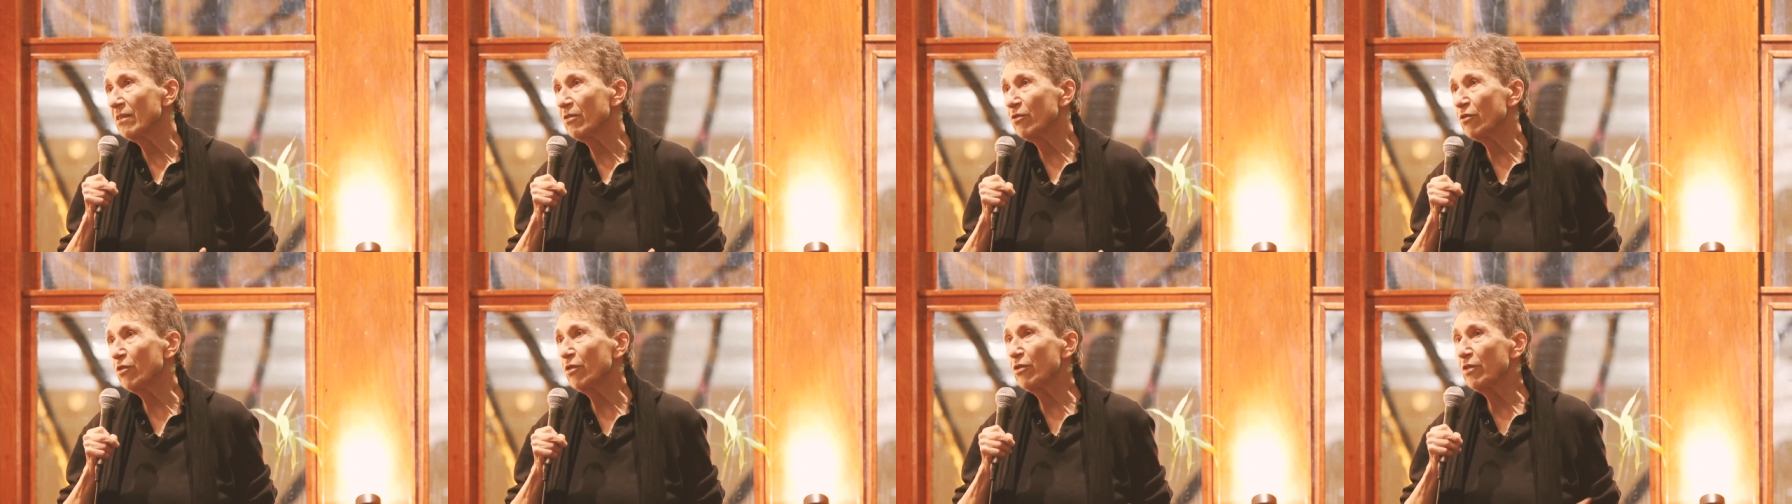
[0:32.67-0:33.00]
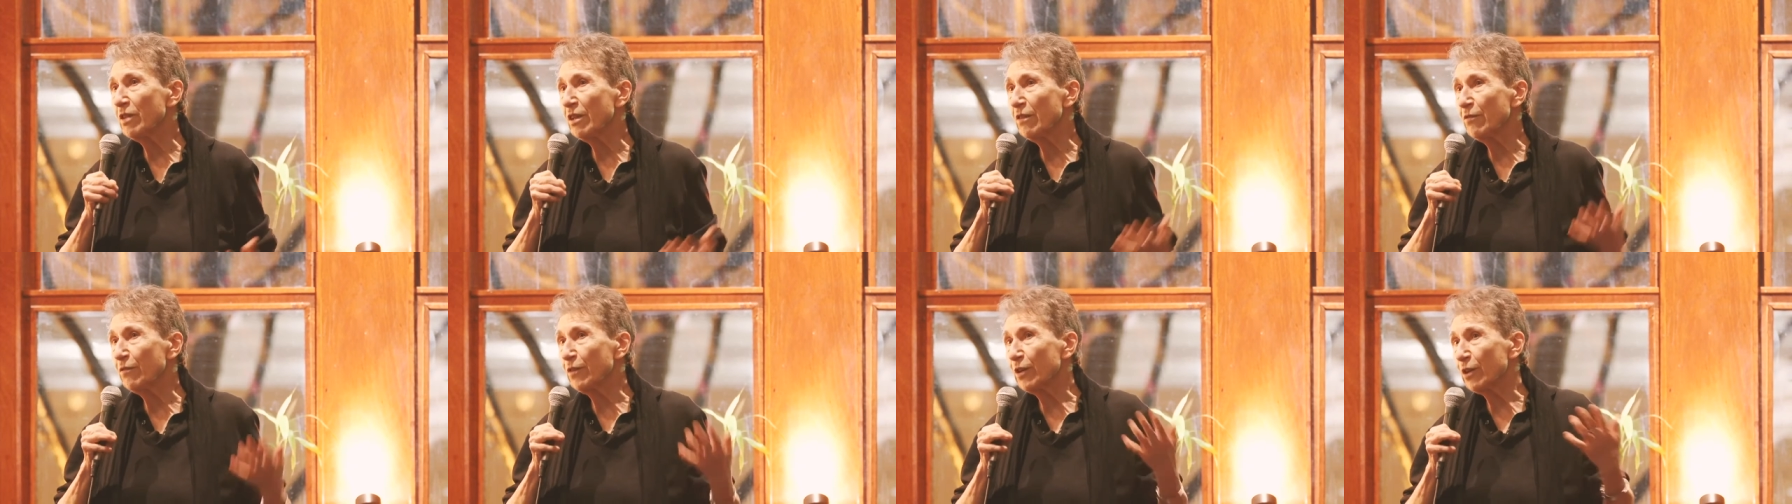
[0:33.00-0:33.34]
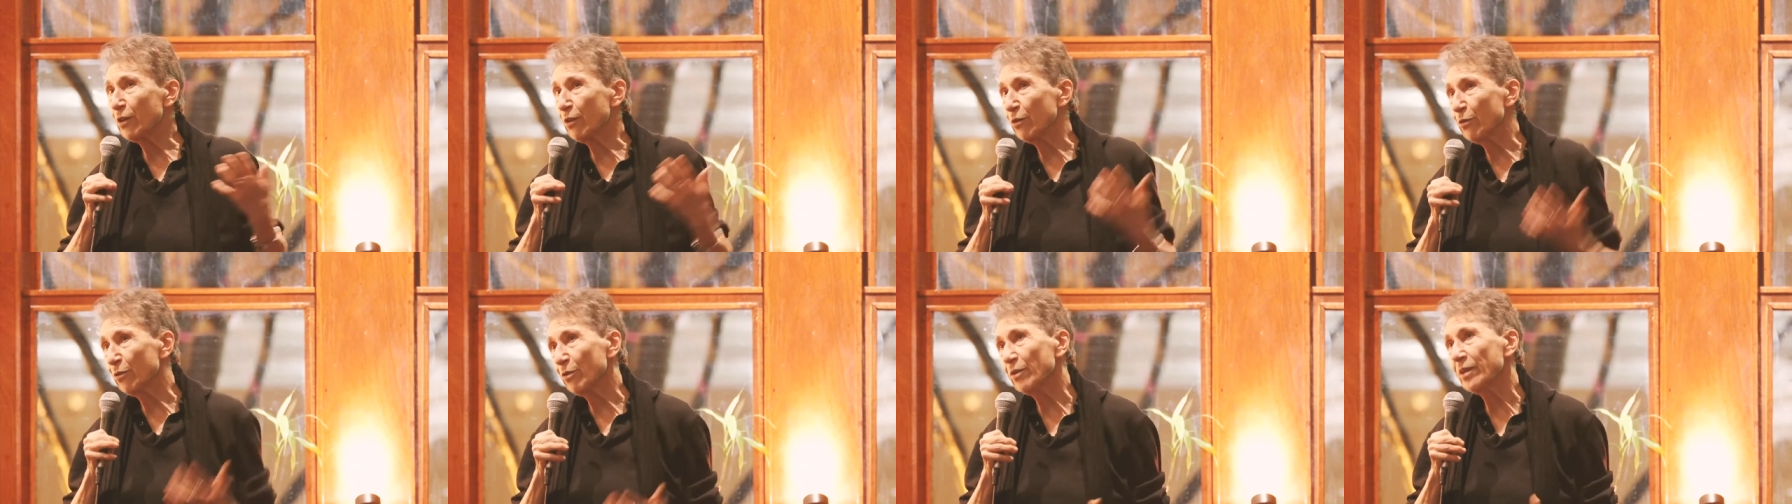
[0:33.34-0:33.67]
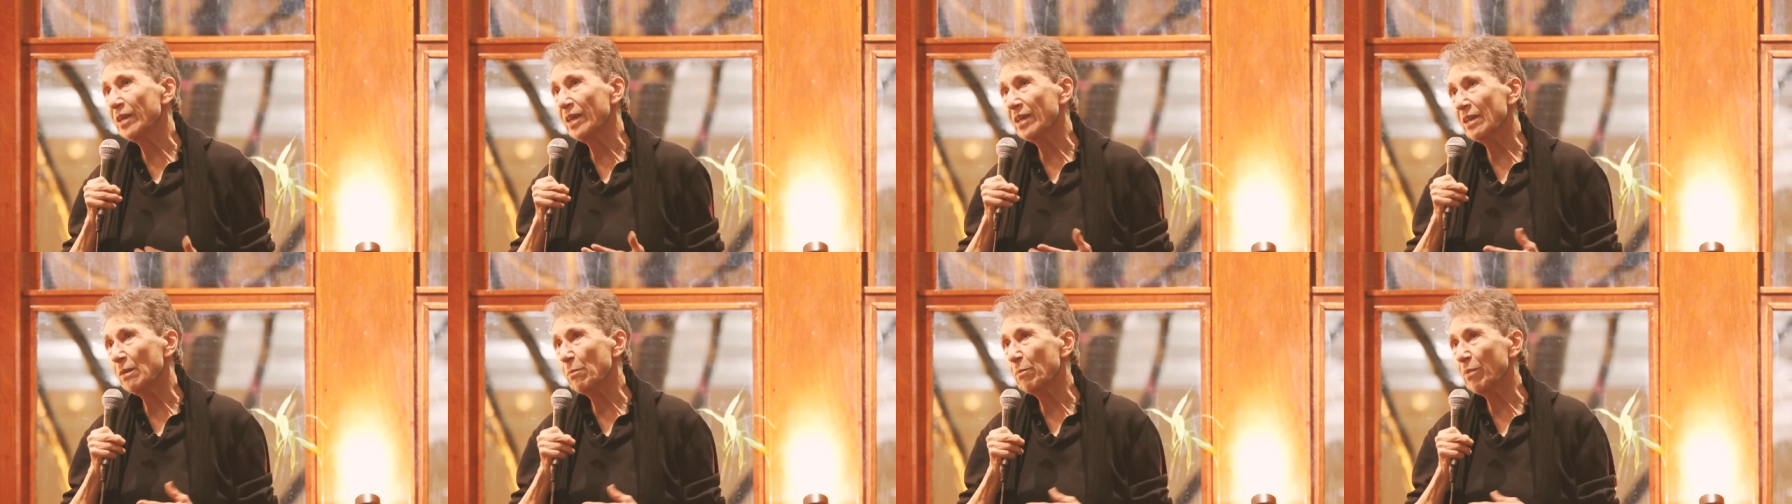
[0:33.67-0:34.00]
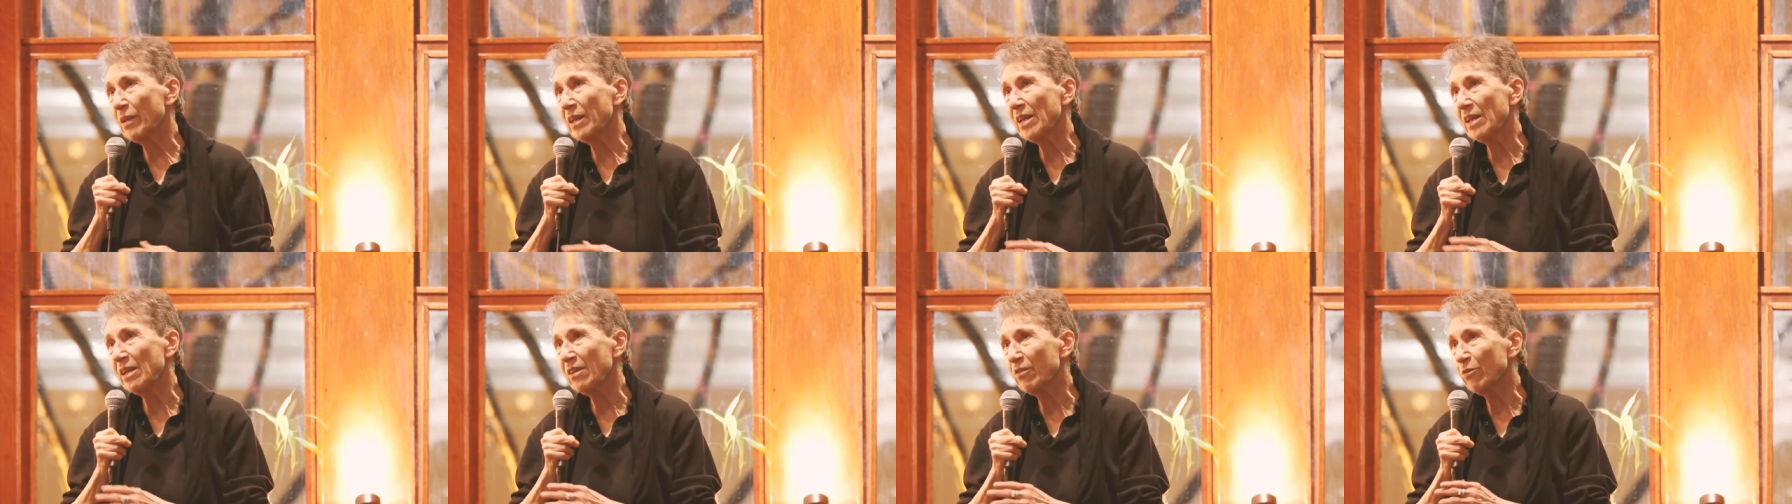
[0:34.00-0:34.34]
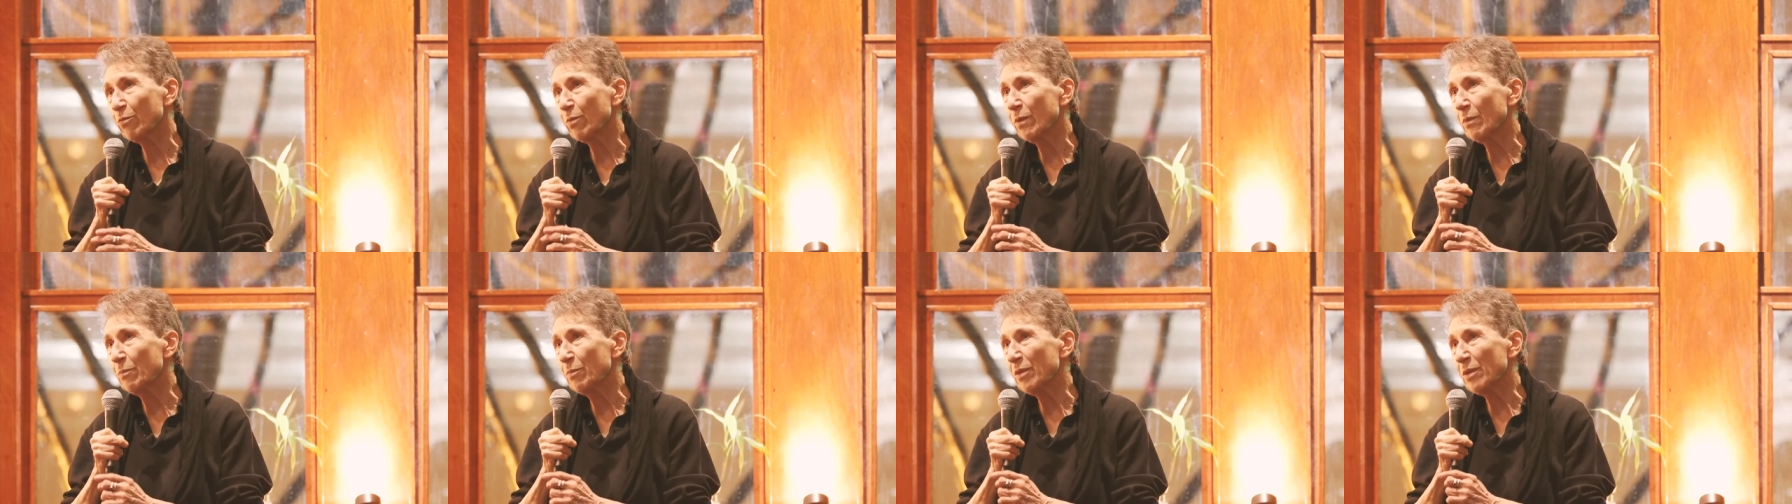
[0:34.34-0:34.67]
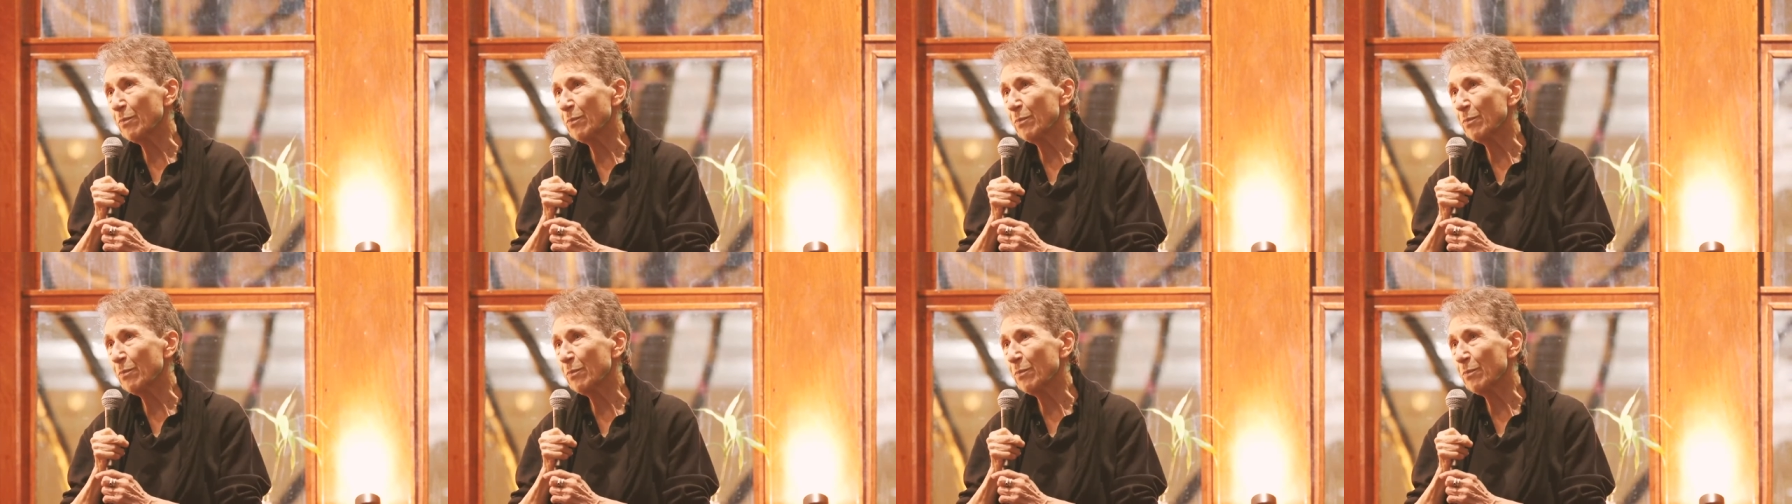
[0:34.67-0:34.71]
So difficult to get a place where